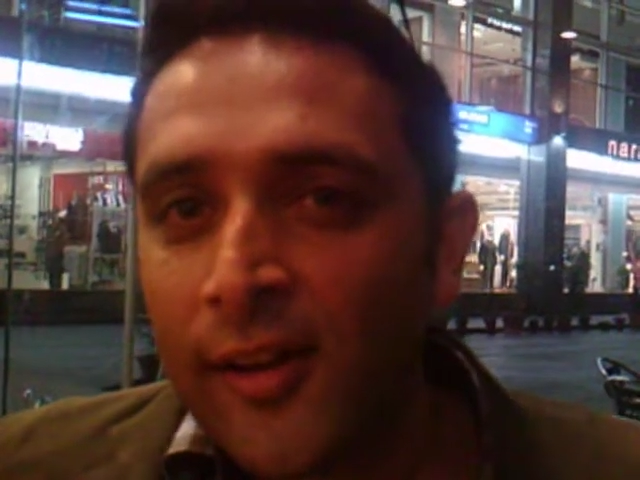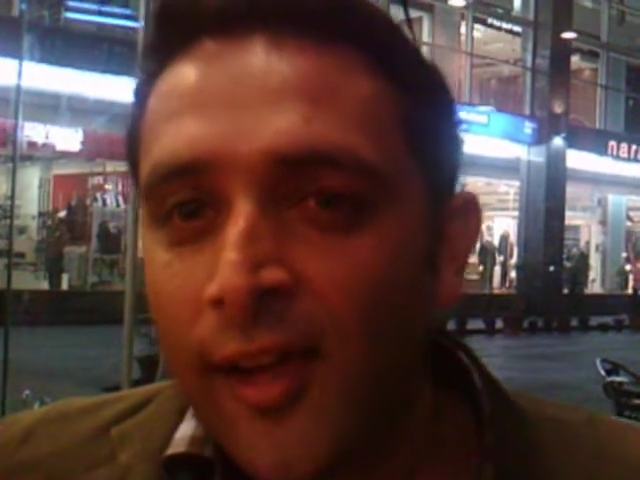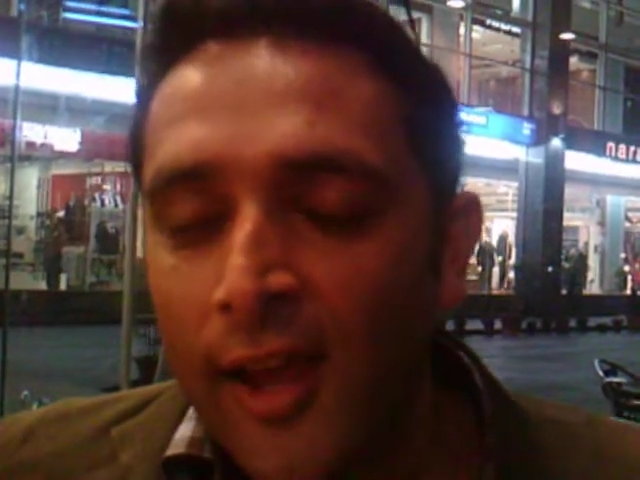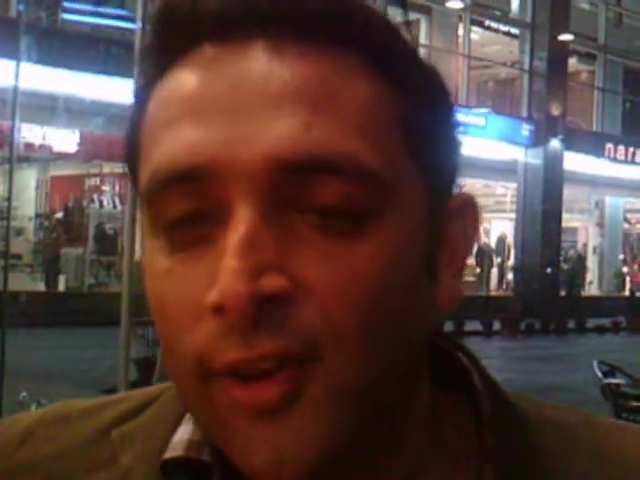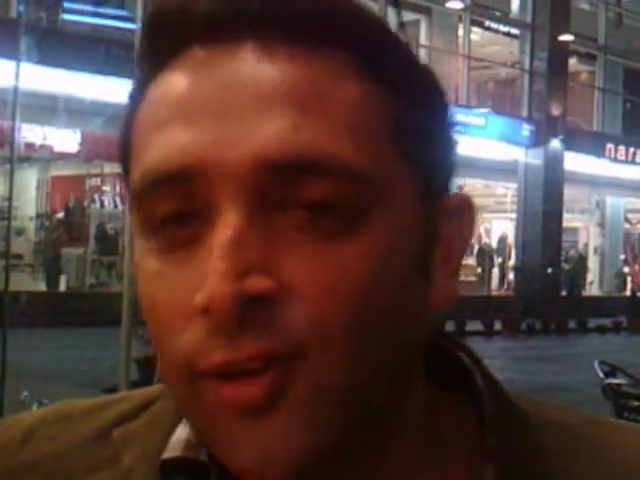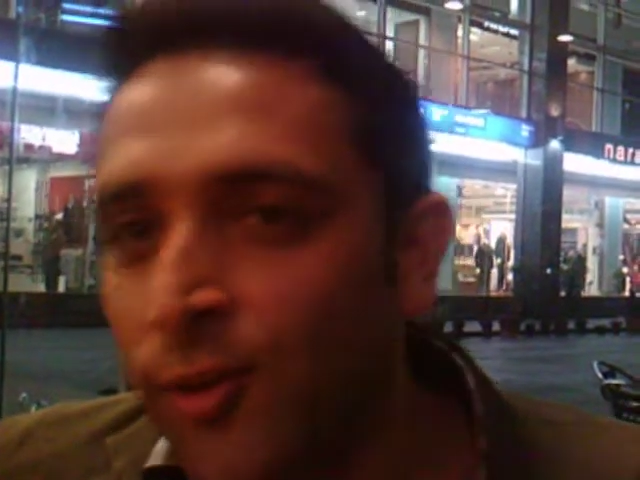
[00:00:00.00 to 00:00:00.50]

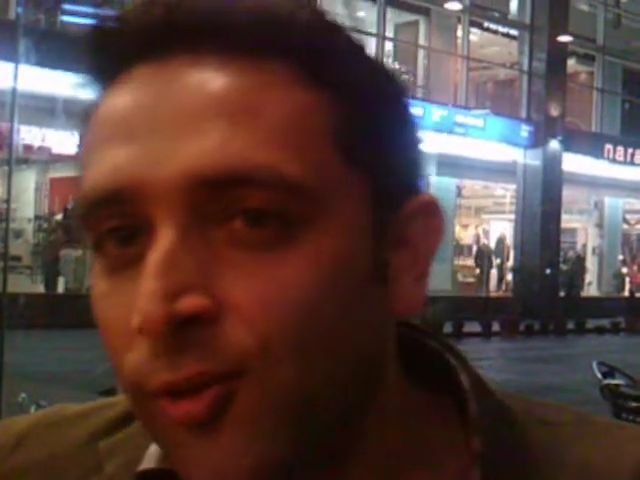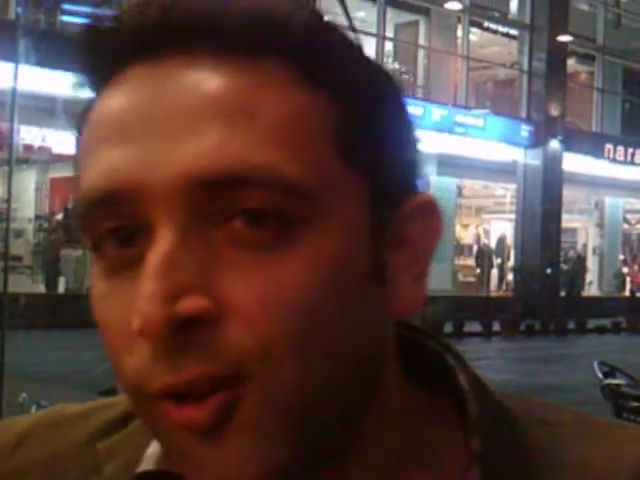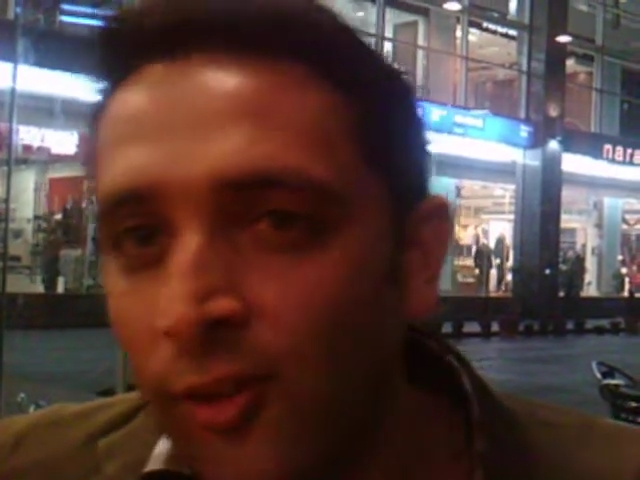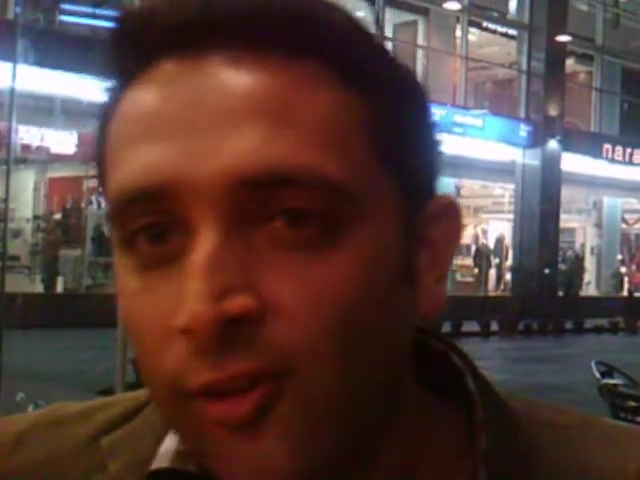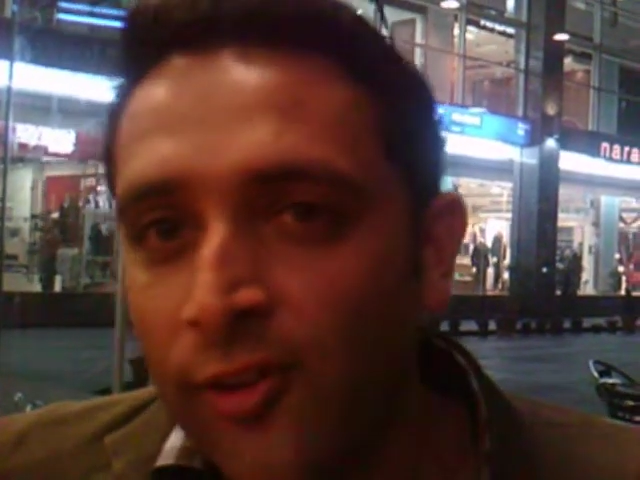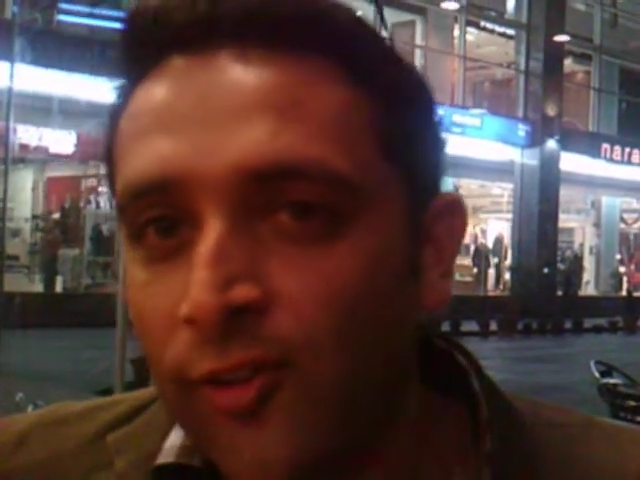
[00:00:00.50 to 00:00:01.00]
and use
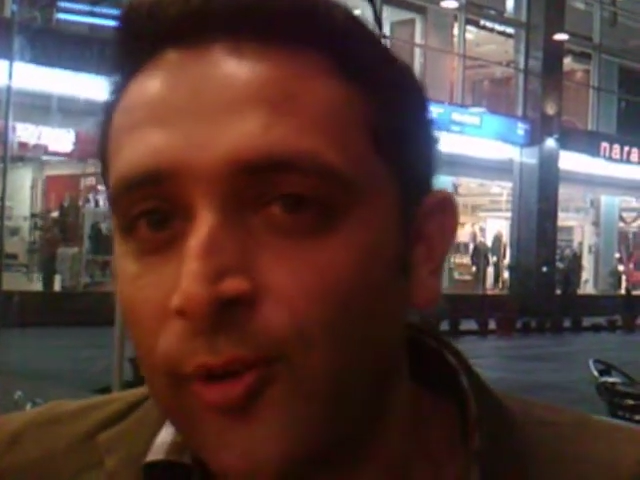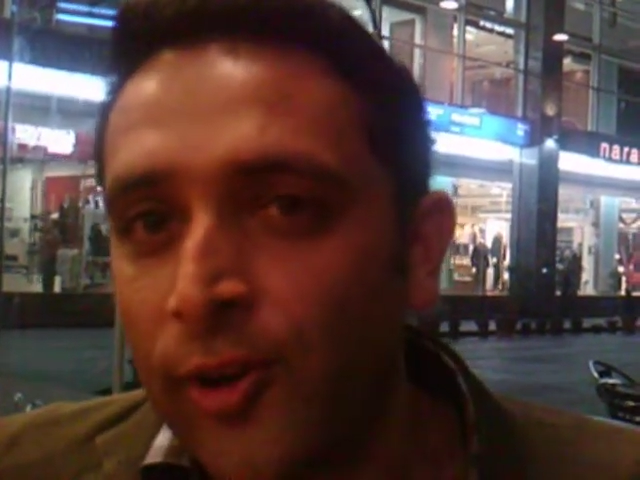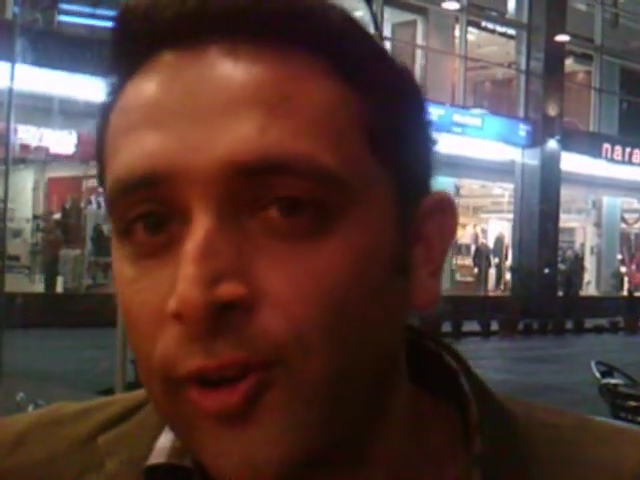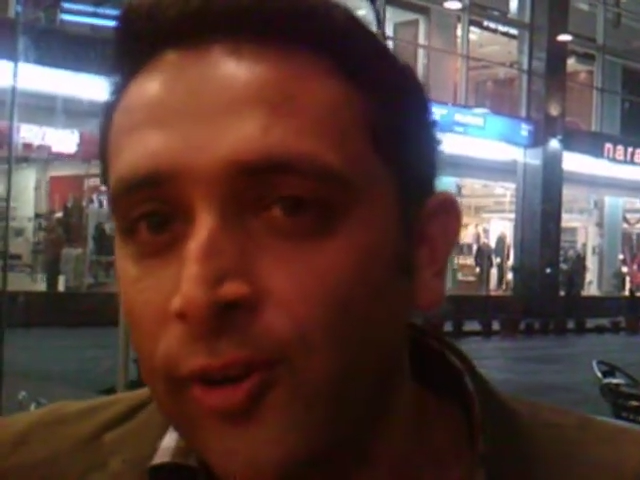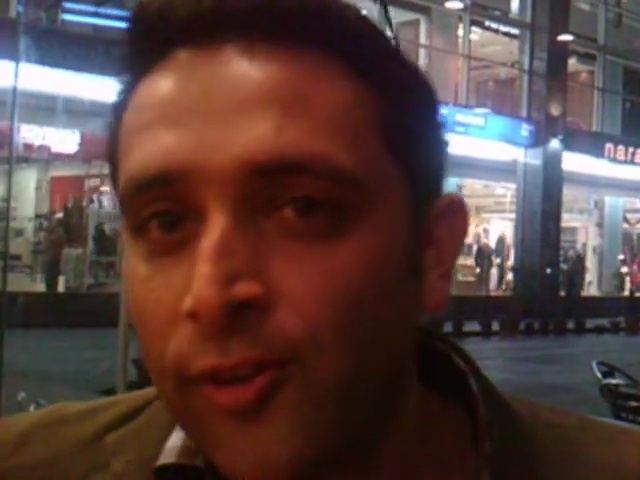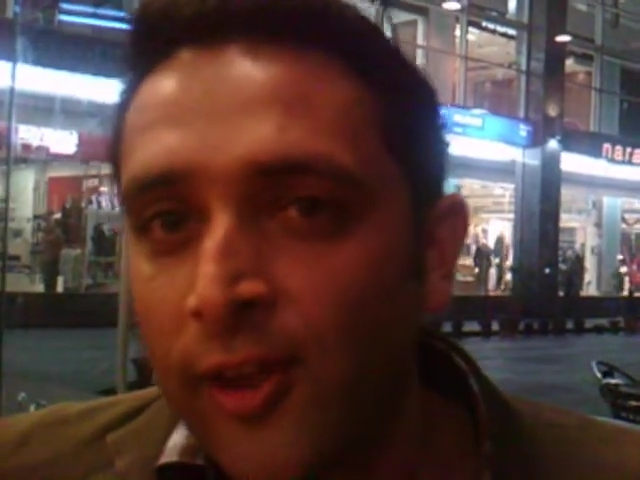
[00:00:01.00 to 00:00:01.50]
all these things they're
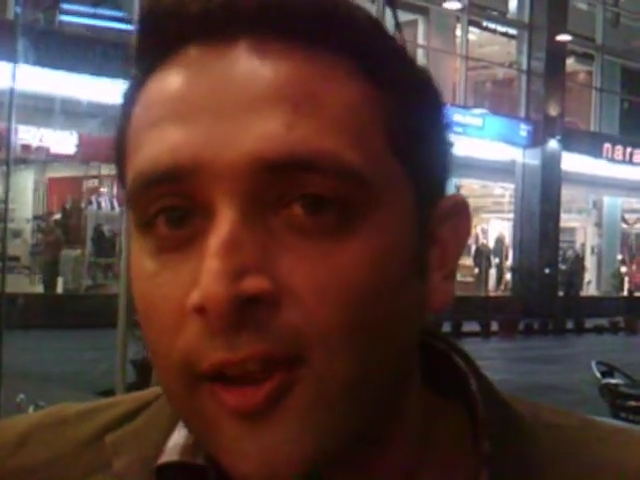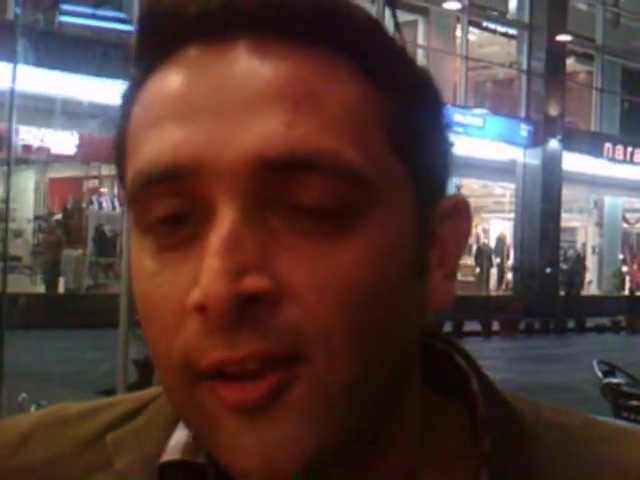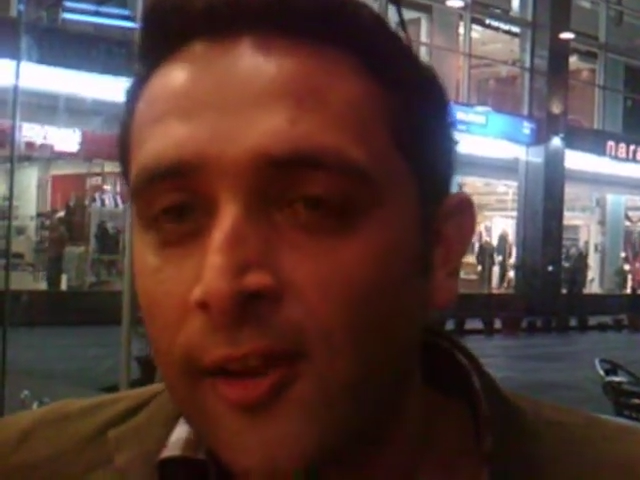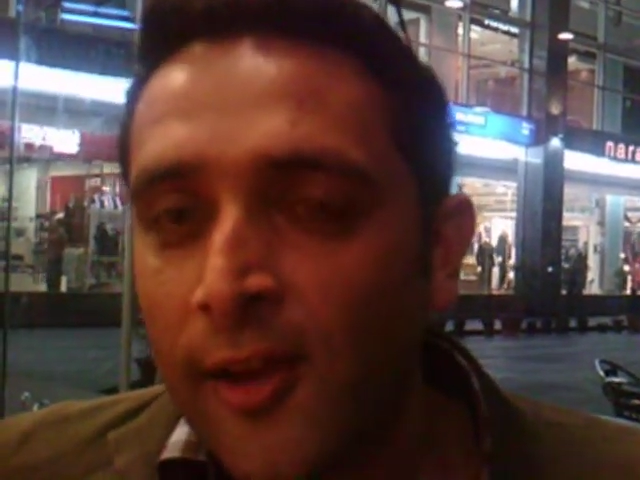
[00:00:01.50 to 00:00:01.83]
using,